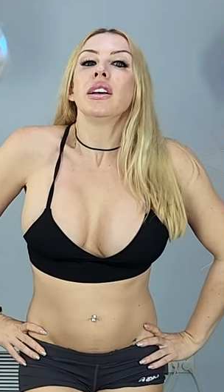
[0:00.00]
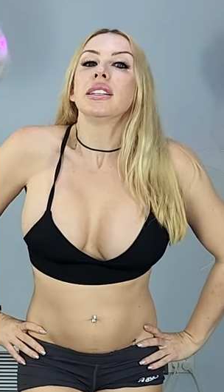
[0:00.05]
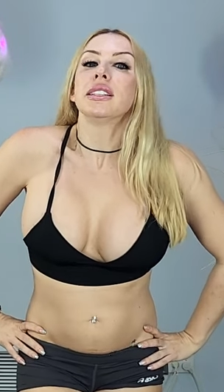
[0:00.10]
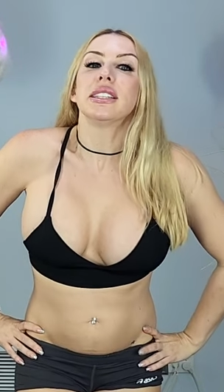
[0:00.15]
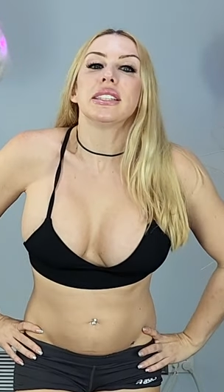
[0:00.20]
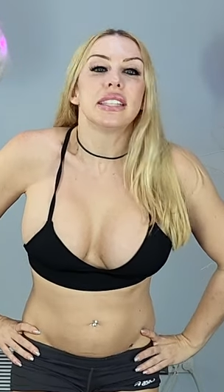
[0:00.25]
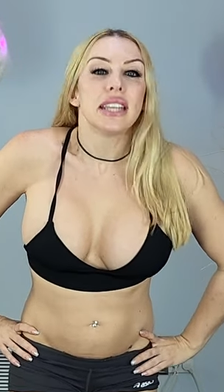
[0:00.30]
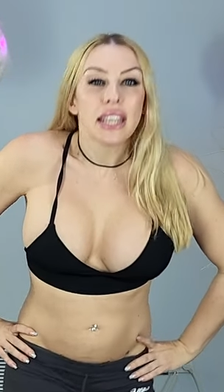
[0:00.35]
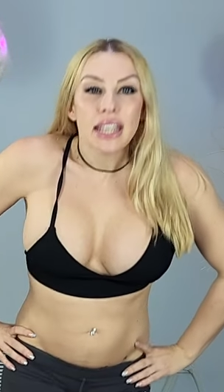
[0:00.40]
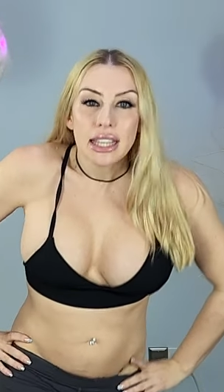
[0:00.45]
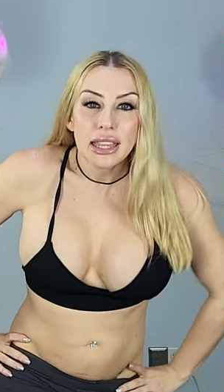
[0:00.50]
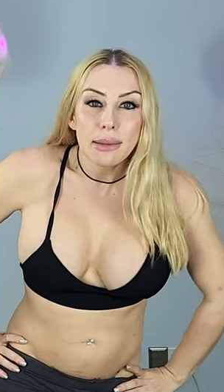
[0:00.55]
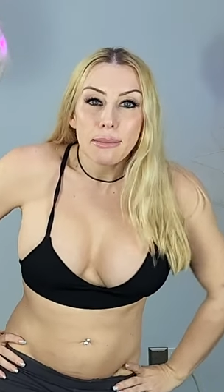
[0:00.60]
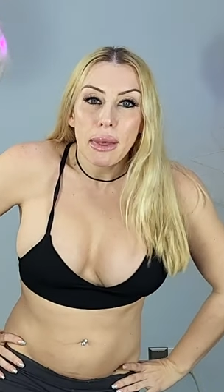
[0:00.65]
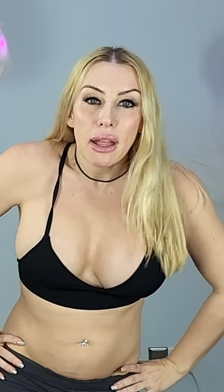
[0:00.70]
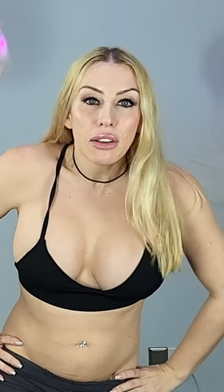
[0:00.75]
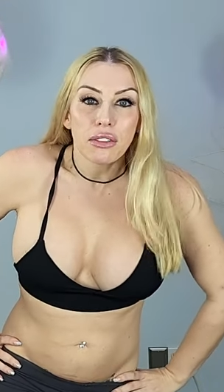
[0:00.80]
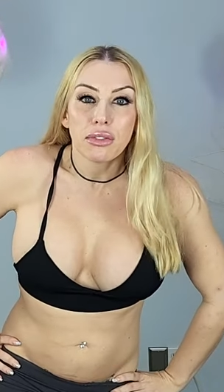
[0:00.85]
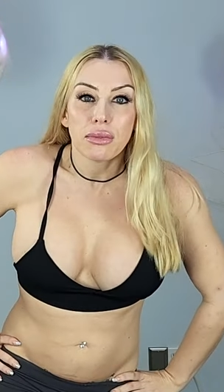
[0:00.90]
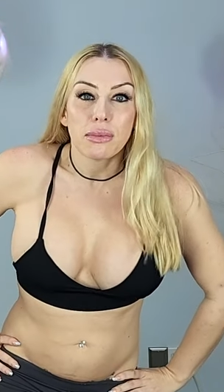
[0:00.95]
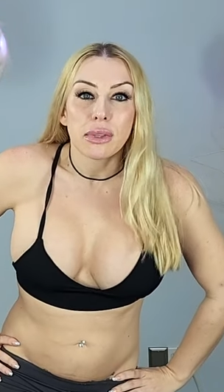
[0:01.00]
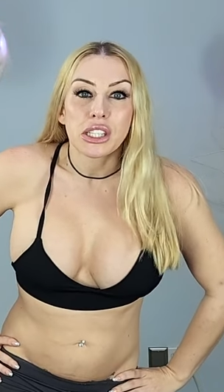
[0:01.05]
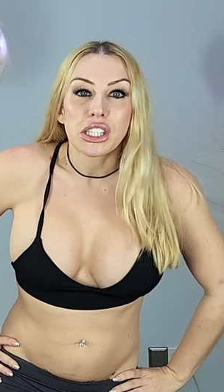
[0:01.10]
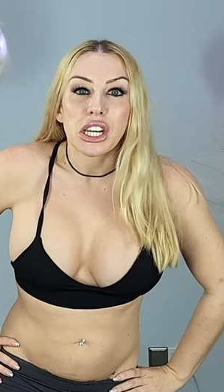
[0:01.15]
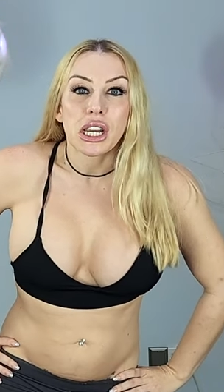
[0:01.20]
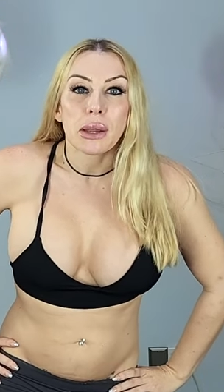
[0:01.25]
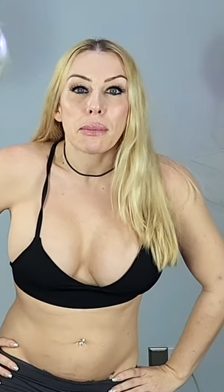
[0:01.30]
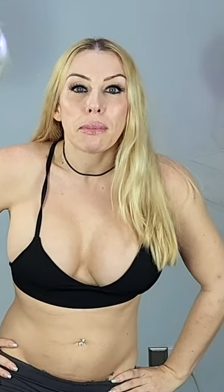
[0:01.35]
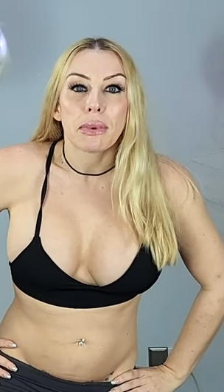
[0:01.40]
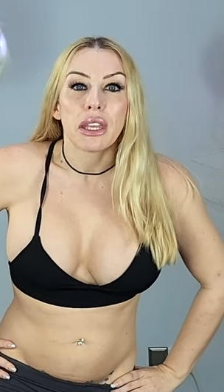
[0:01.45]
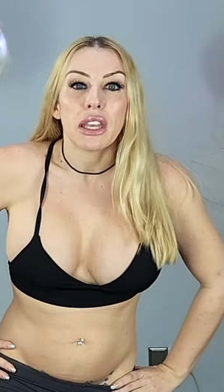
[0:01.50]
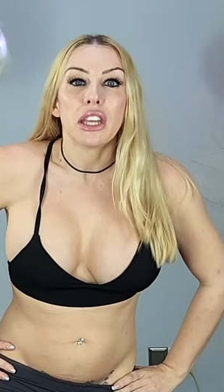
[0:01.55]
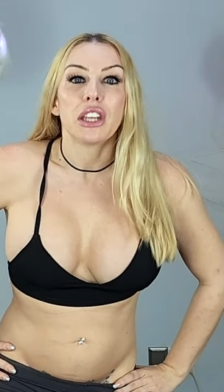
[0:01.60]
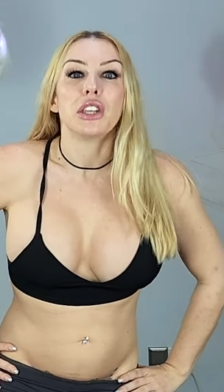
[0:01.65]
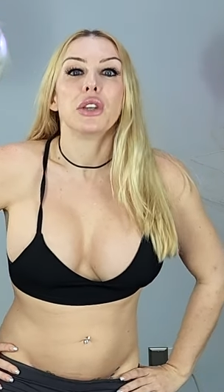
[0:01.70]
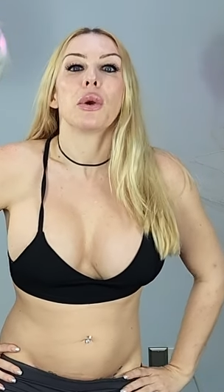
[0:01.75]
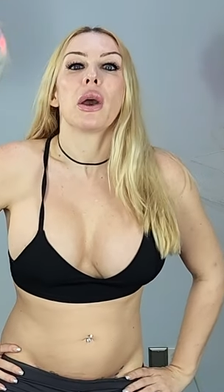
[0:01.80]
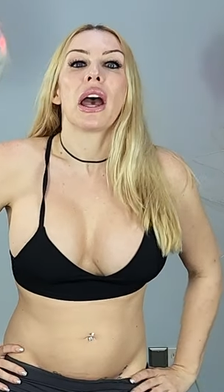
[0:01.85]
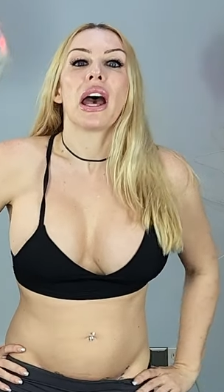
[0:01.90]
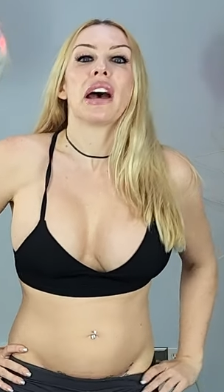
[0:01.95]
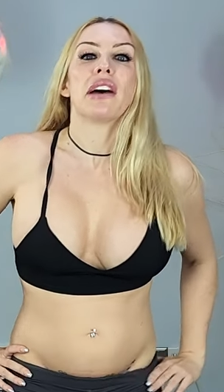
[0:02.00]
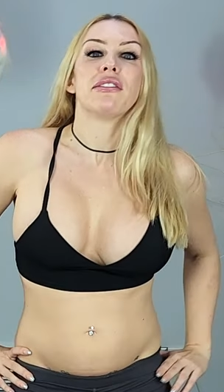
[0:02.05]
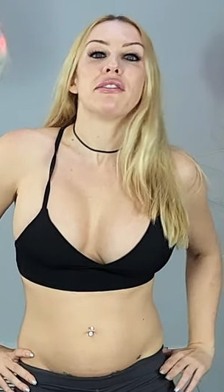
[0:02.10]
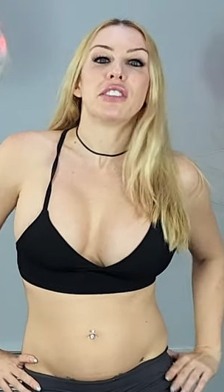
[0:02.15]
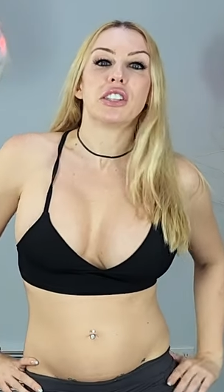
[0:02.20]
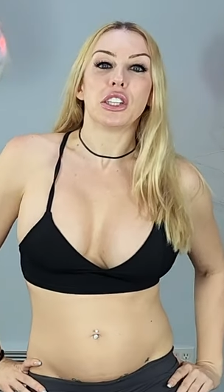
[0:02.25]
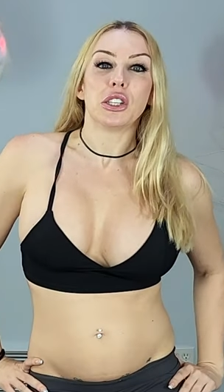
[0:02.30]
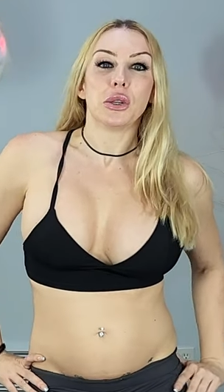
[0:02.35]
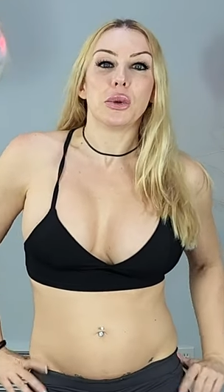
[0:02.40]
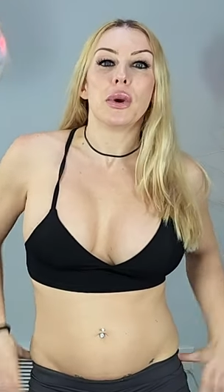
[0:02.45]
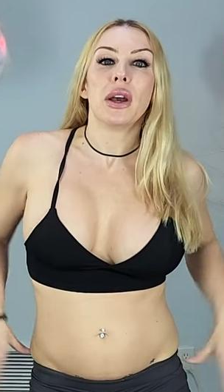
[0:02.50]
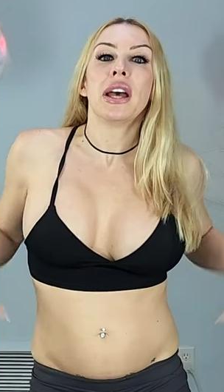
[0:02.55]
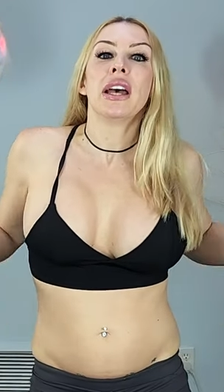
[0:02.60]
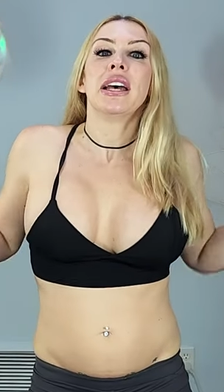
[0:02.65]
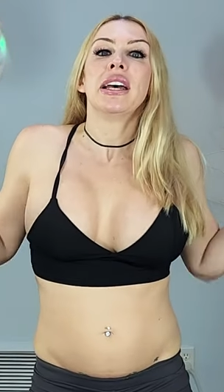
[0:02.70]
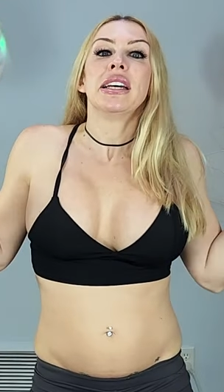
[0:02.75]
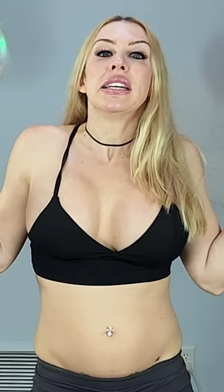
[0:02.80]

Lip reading: to take the belt from the champion, you have to